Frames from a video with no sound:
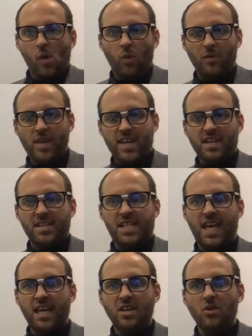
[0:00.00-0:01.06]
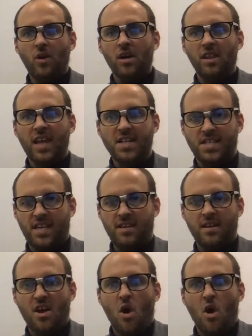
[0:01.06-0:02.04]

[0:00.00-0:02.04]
When we continue our lesson,